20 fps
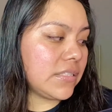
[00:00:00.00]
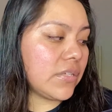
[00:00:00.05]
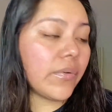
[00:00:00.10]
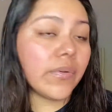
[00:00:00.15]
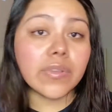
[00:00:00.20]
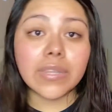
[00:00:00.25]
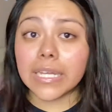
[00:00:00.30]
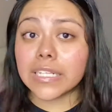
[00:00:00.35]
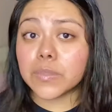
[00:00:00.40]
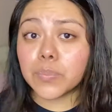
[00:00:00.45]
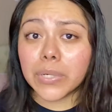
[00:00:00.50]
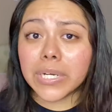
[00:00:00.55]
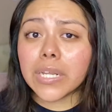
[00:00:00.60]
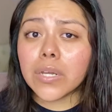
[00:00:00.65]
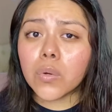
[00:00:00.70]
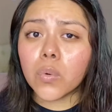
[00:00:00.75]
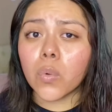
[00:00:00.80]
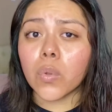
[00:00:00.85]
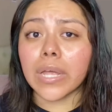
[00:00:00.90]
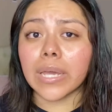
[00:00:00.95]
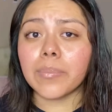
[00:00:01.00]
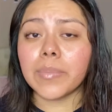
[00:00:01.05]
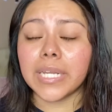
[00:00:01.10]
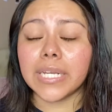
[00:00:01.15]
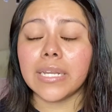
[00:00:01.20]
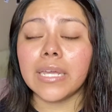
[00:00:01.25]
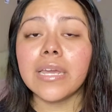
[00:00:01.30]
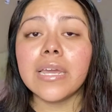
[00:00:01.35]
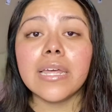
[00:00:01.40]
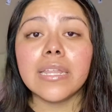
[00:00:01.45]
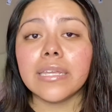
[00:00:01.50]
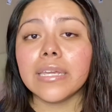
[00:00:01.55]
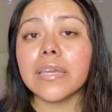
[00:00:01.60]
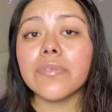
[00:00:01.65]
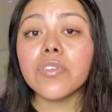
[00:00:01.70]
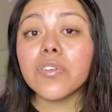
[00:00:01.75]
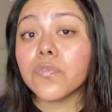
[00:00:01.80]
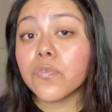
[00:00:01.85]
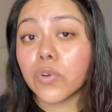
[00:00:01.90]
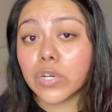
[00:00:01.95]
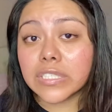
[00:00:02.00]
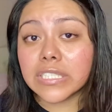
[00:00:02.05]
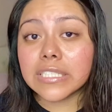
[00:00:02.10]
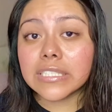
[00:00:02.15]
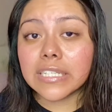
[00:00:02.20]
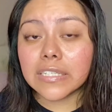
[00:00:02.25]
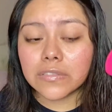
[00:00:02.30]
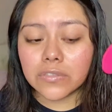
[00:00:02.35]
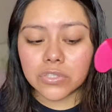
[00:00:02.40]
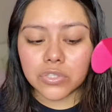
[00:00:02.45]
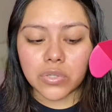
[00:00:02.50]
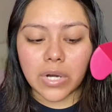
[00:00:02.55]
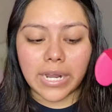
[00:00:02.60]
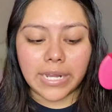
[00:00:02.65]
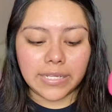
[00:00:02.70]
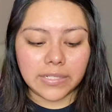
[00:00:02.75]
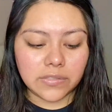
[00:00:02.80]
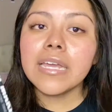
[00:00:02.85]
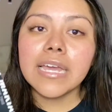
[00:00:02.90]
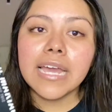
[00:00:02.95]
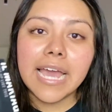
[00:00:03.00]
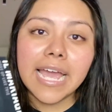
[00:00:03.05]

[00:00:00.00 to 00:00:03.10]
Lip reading: So that's pretty cool. I mean, they give you 14 days to try it.